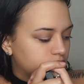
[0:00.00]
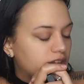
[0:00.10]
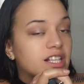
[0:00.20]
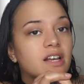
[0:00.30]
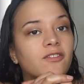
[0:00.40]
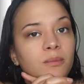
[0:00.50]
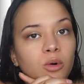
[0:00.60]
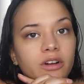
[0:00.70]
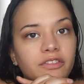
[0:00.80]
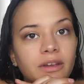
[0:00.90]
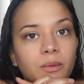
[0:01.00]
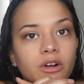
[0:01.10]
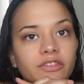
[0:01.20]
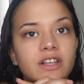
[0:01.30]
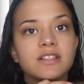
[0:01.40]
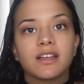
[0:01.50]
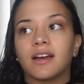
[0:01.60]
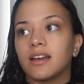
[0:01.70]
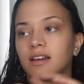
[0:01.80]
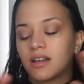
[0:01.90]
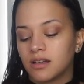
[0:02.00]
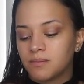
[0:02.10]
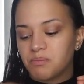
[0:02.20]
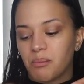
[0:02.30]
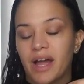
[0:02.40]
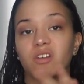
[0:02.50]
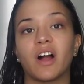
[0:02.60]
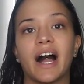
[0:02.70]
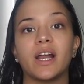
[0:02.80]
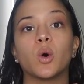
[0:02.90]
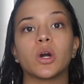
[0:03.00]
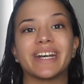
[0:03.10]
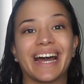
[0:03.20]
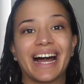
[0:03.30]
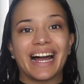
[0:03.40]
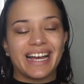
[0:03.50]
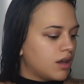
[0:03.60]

Except for Morphe. Morphe's like my ride or die.